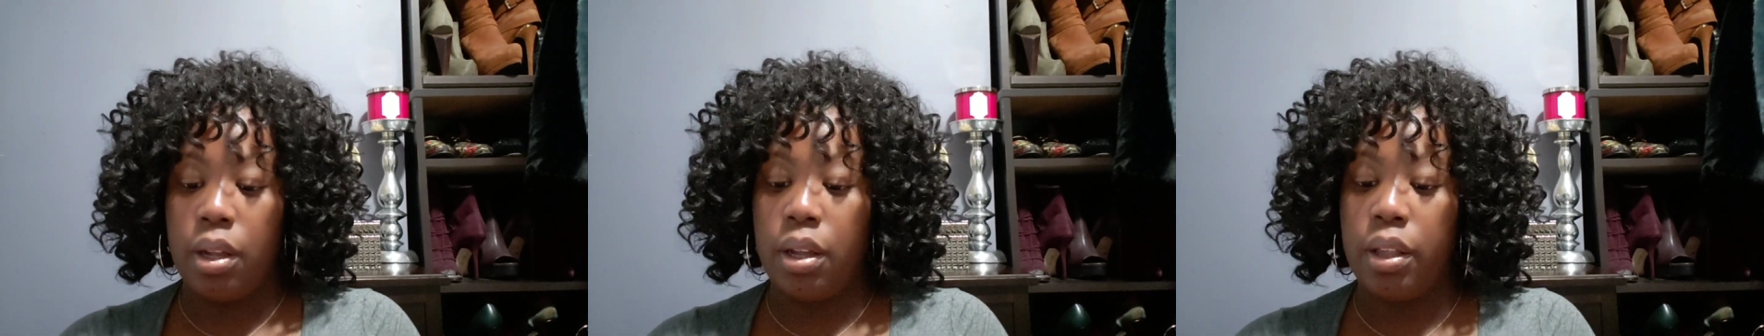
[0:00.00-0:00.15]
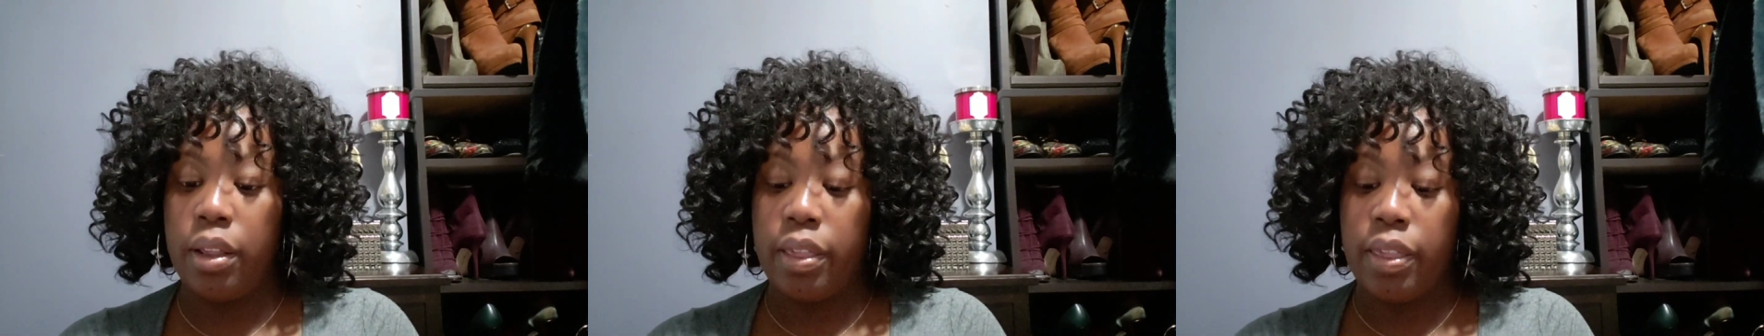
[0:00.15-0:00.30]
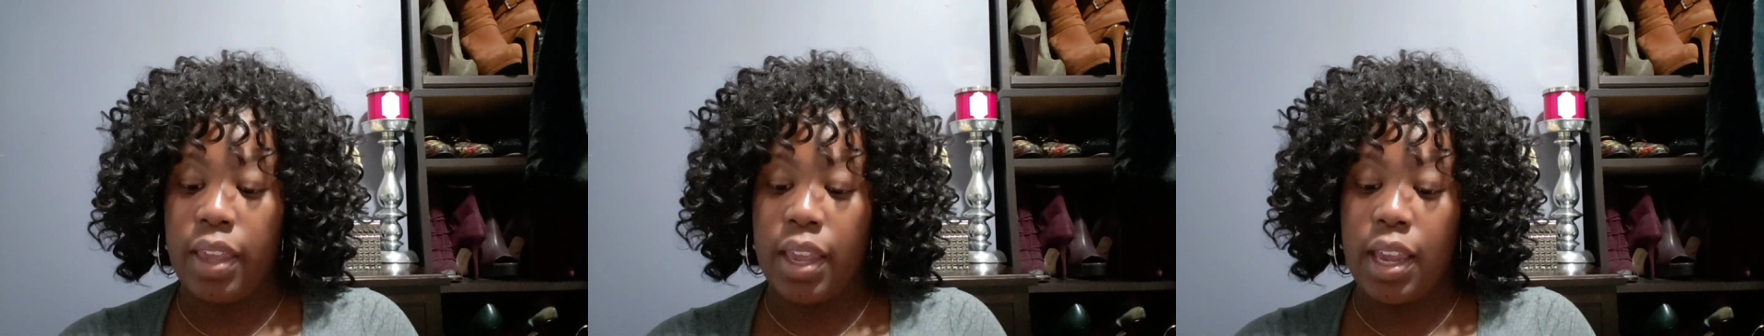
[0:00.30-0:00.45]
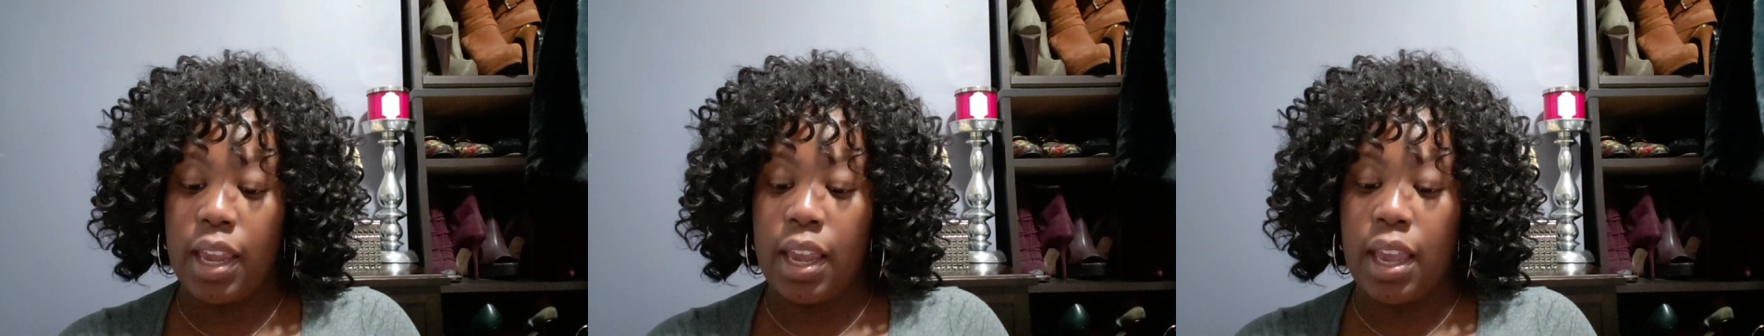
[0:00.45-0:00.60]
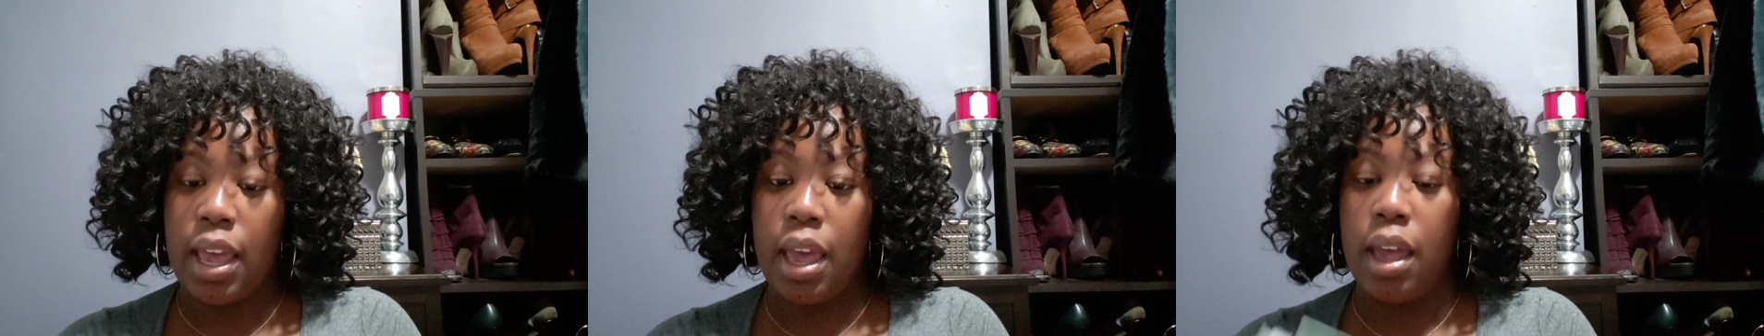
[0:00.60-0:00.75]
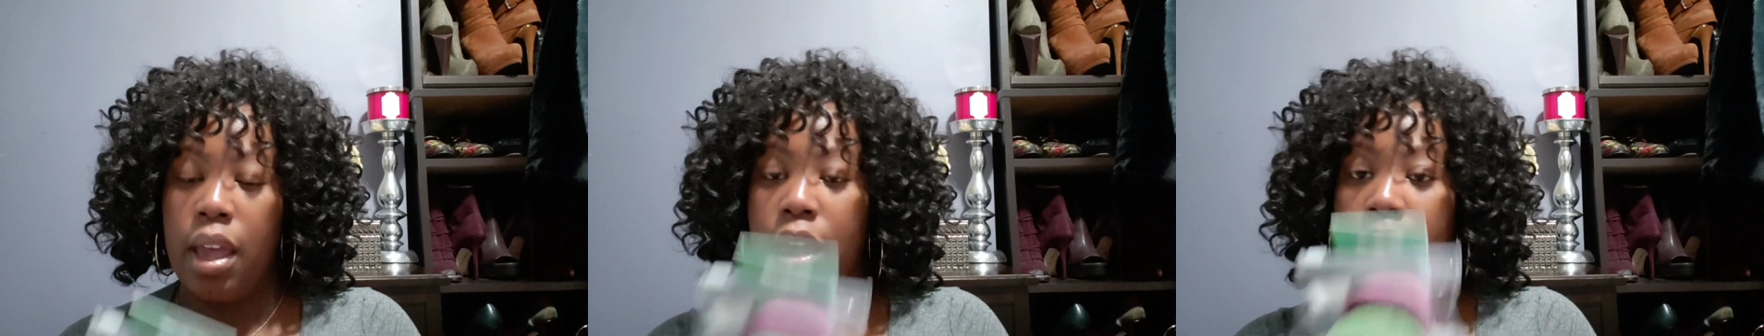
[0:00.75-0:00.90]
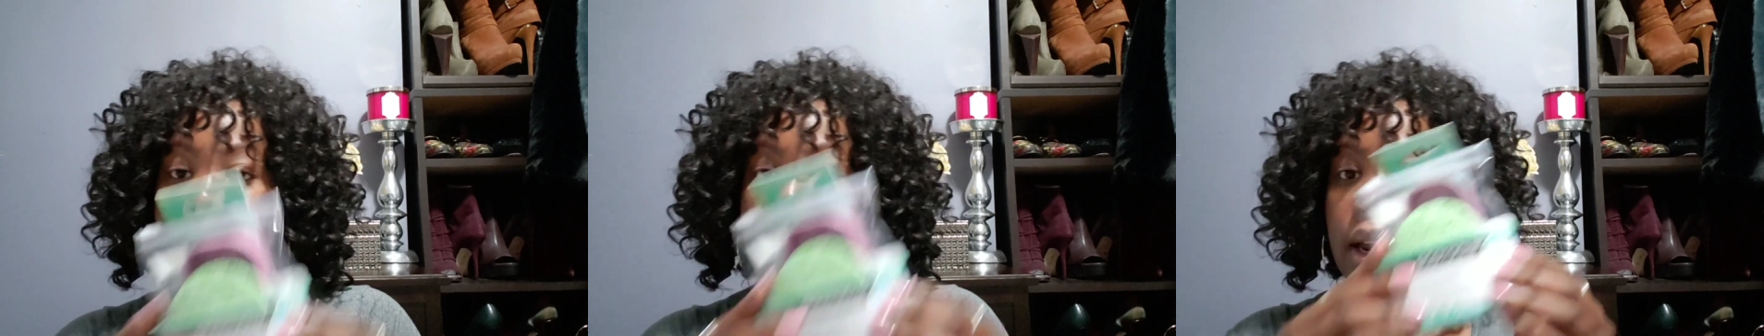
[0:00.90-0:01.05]
The
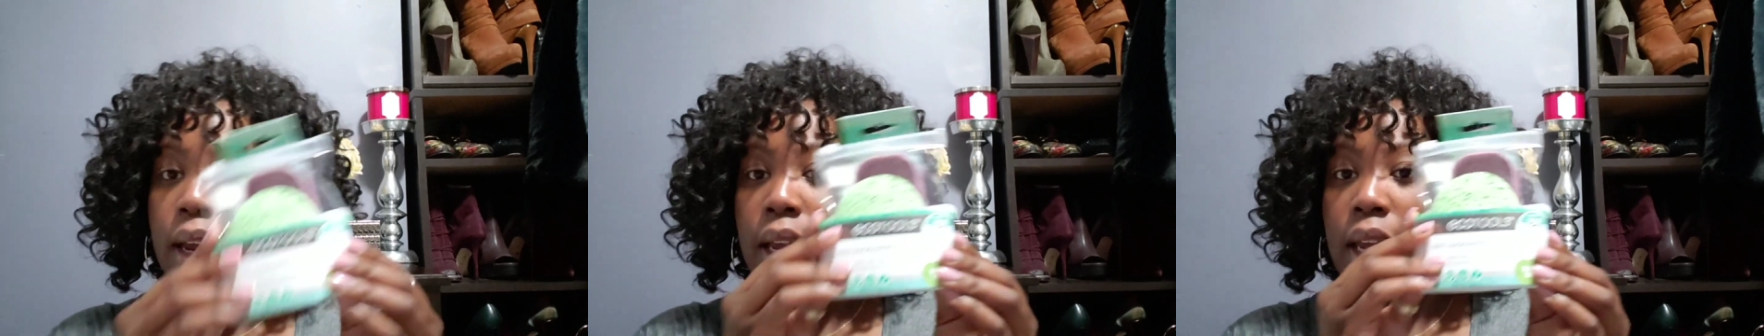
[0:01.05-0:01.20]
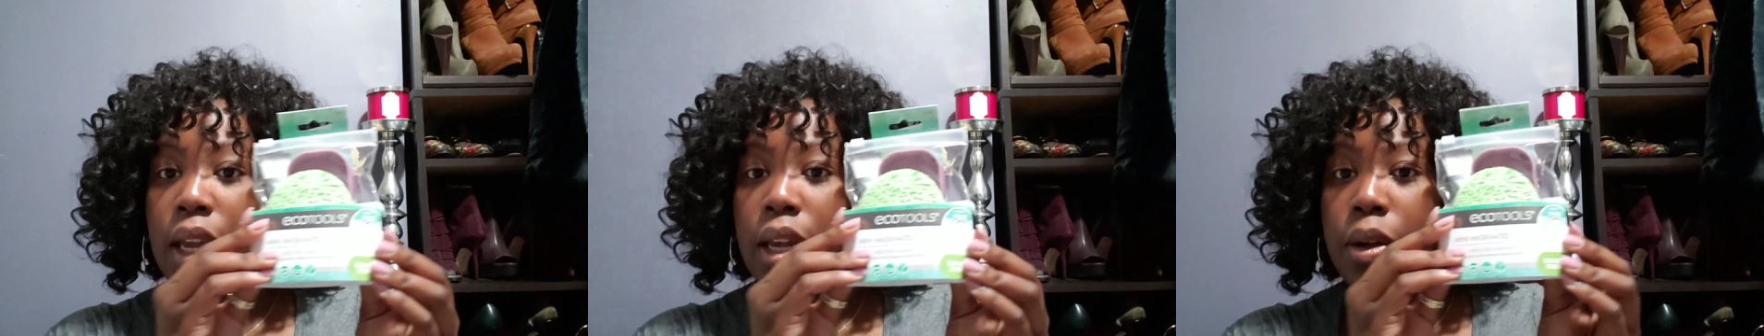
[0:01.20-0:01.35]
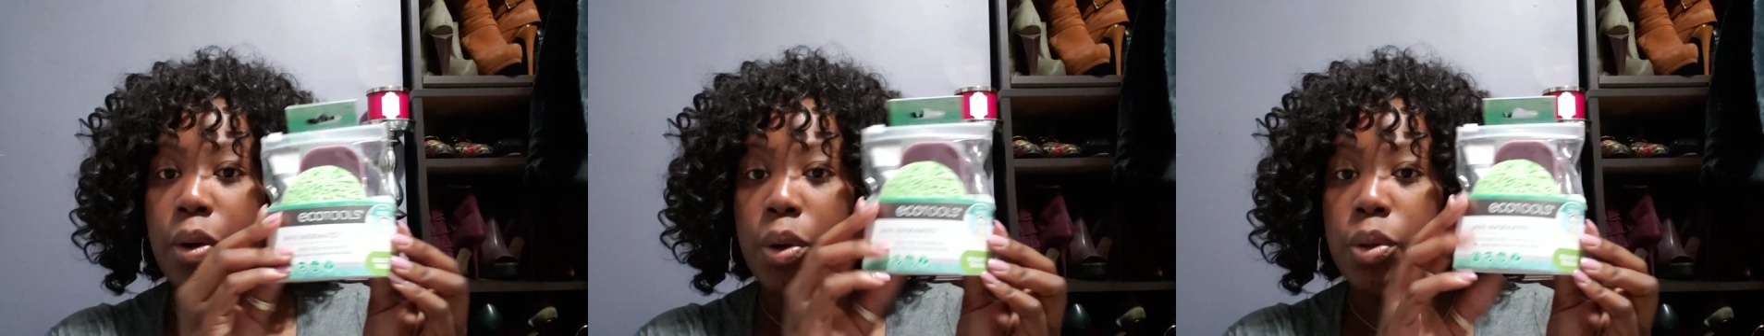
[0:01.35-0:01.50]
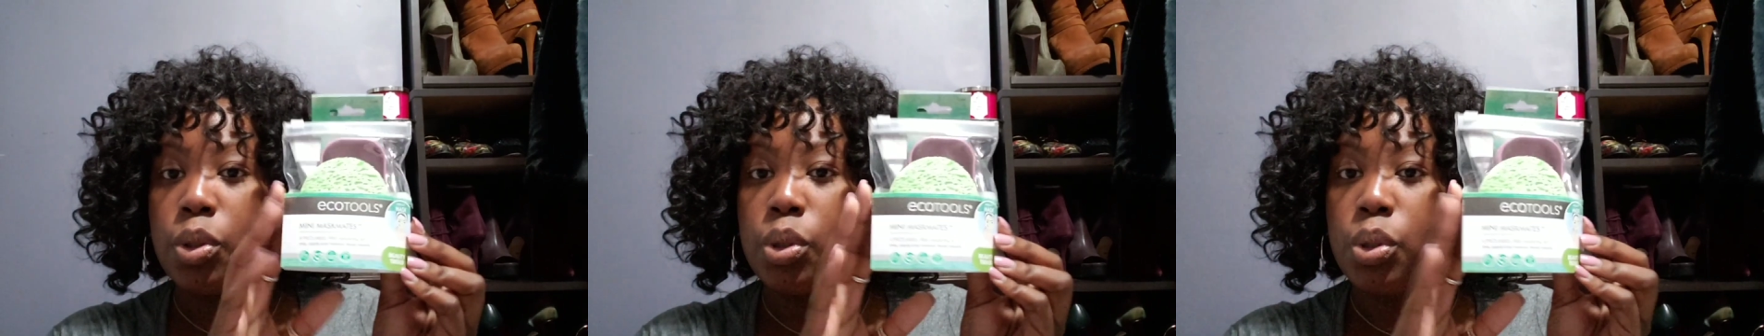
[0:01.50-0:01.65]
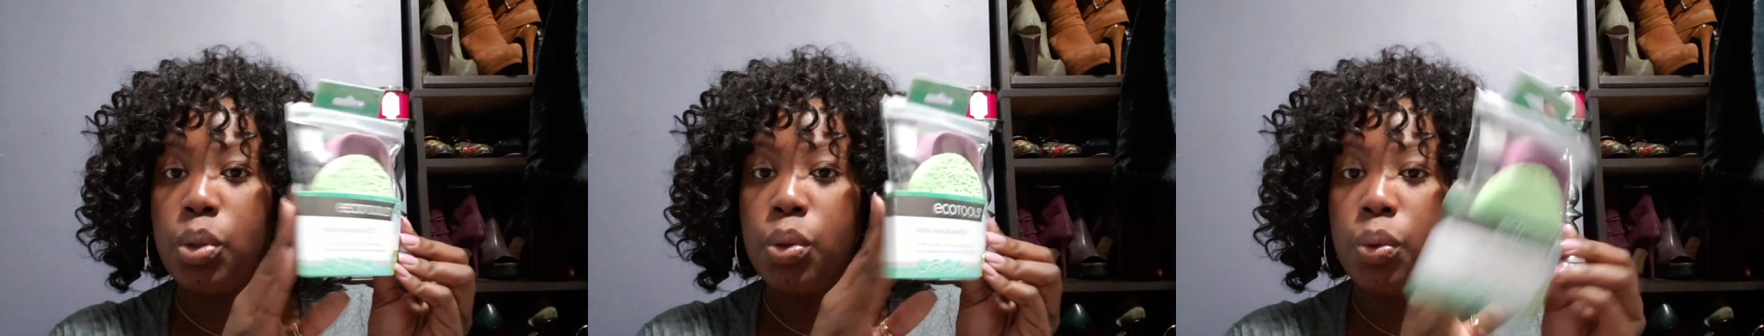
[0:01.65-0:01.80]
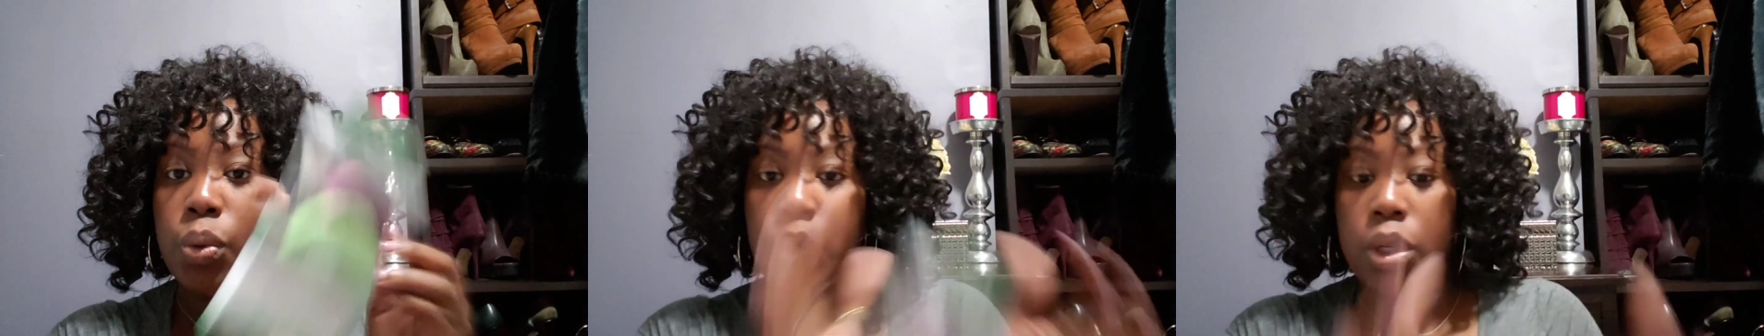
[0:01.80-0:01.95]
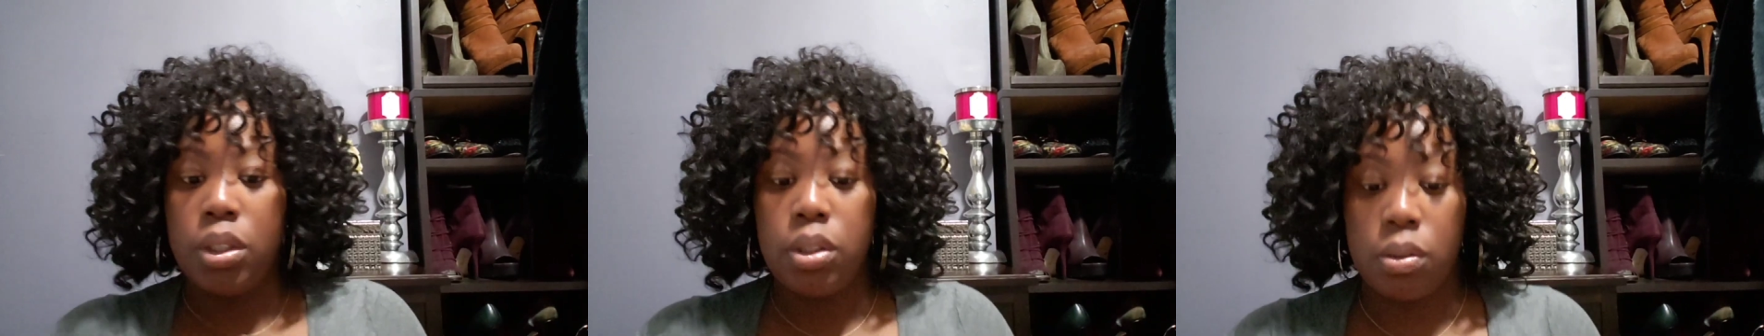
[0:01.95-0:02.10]
Eco
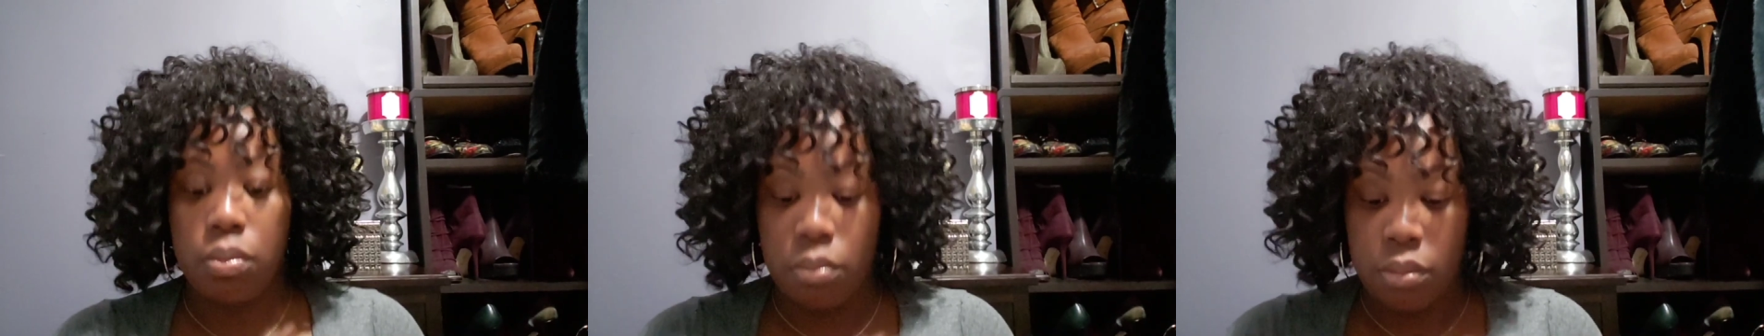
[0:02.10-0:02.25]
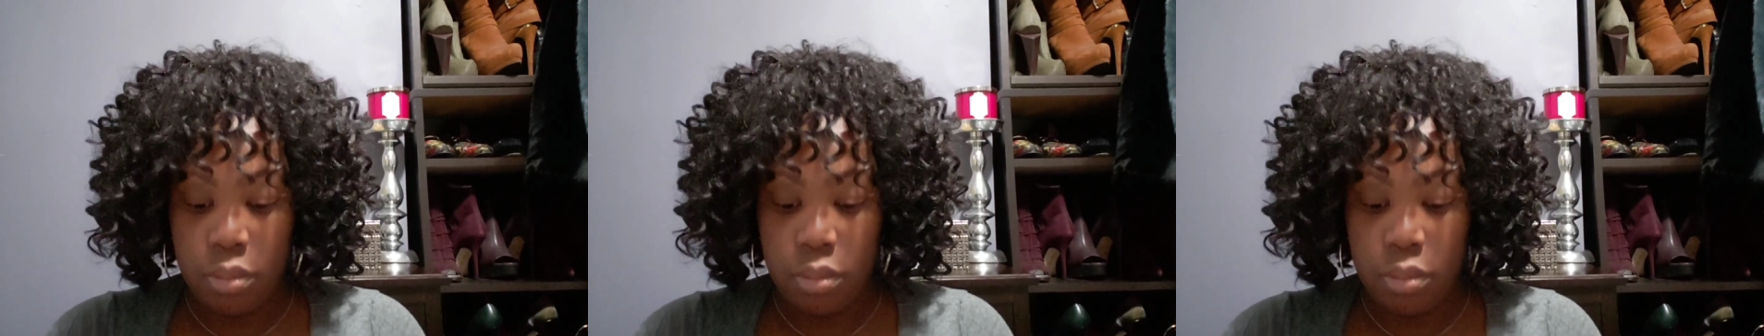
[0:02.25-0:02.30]
Tools.